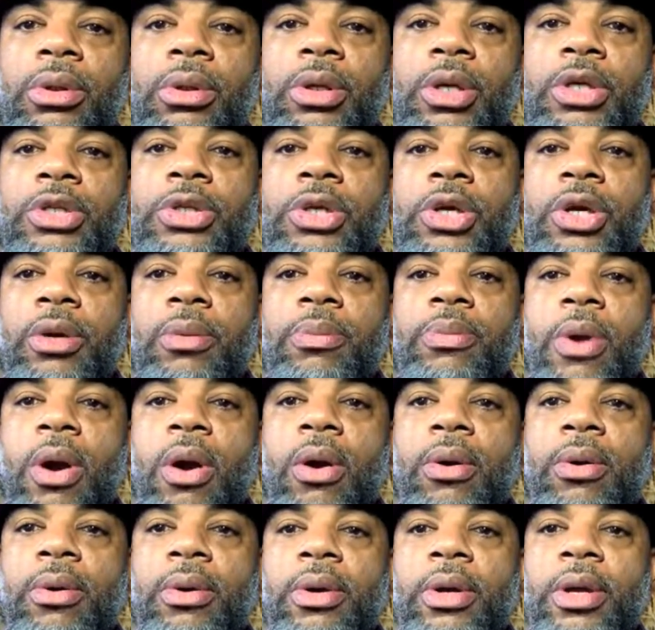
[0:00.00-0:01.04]
It's good,
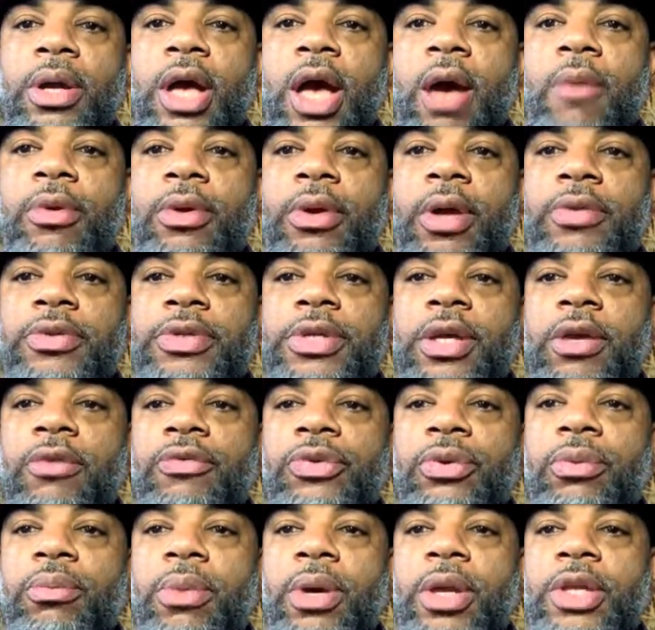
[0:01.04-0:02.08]
bro. I have to take a
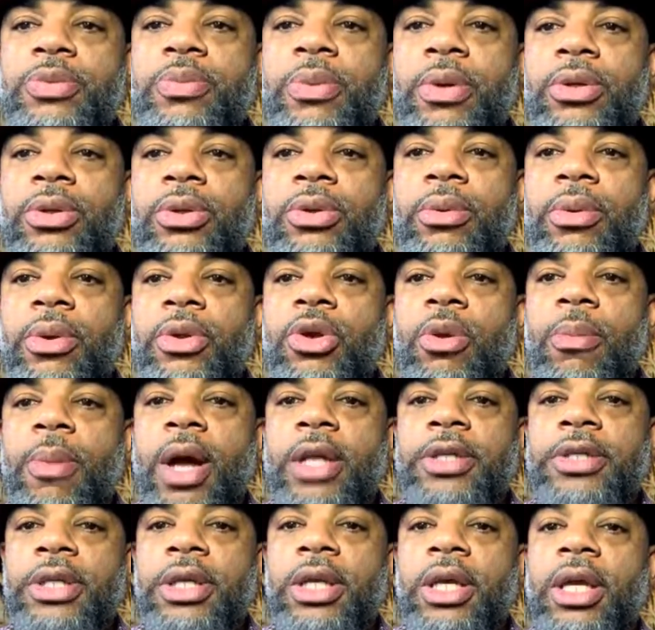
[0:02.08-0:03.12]
few minutes, but you're
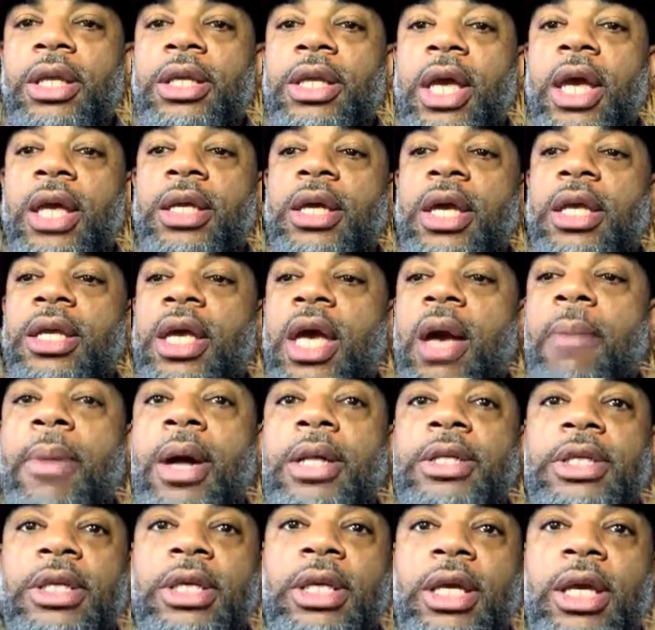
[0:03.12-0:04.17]
about to end. Yeah. I'm
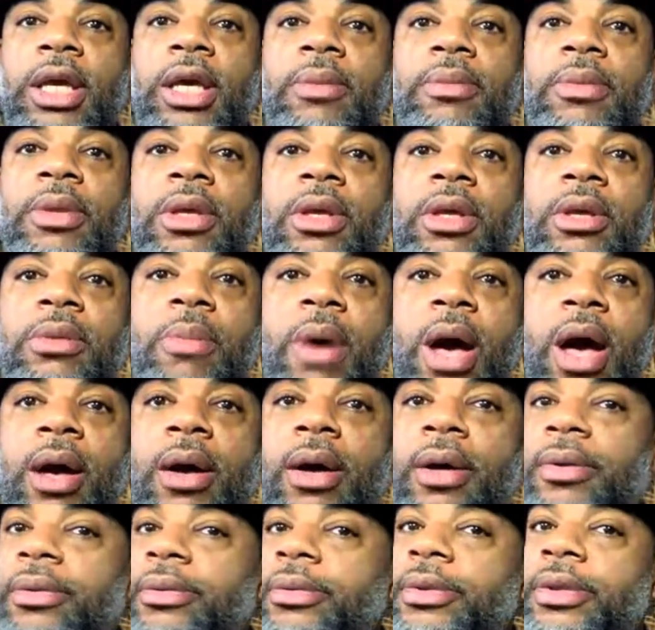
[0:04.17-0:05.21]
about to end.
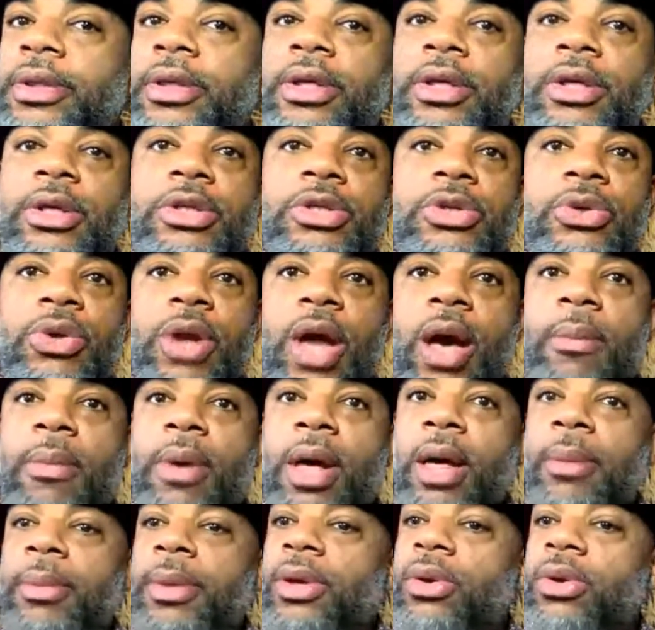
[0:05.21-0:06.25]
Dude, I'm
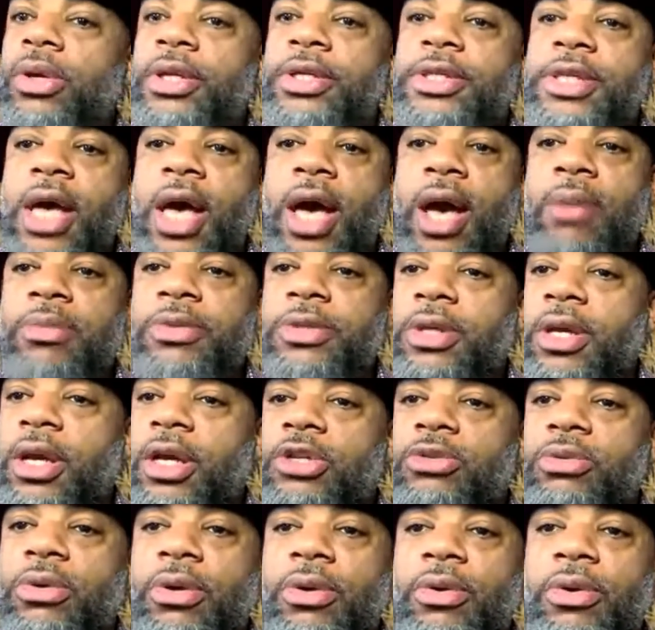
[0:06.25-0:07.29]
going to time
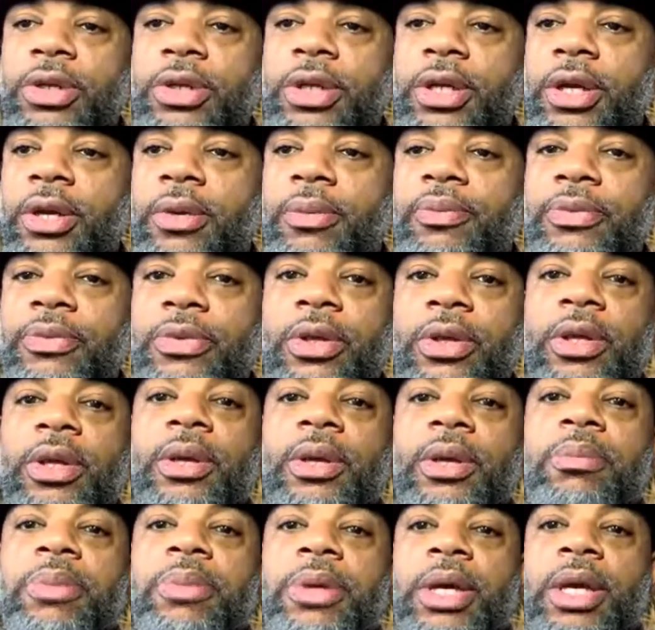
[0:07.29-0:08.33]
schedule on here.
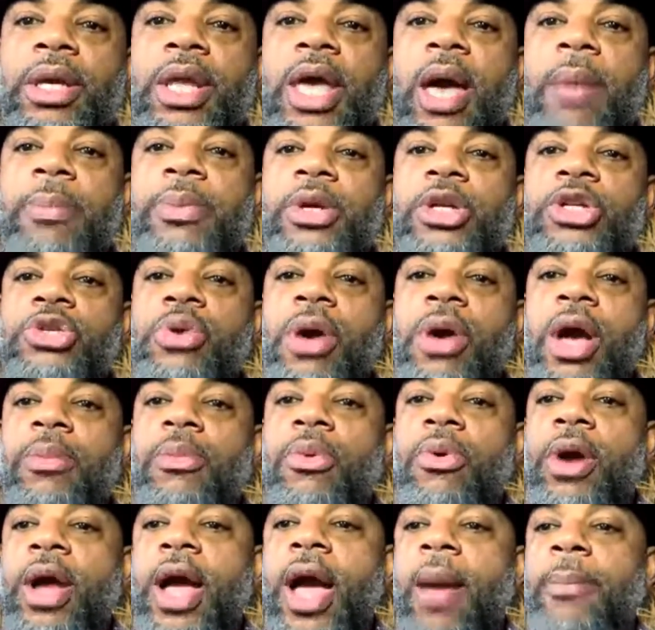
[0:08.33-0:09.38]
Being happy attract
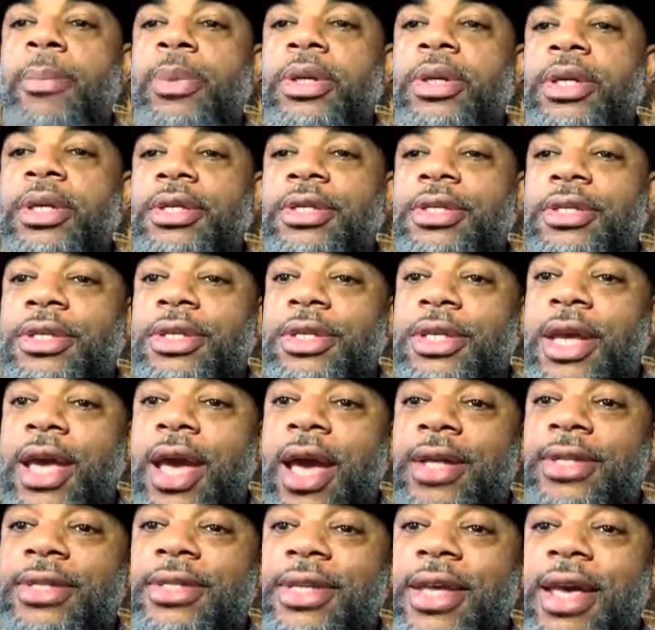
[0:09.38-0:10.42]
more happiness.
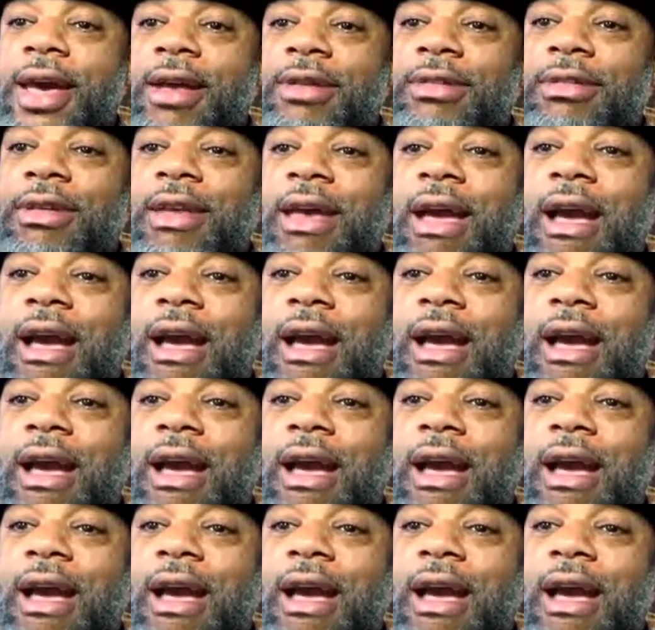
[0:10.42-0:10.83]
Yes, yeah.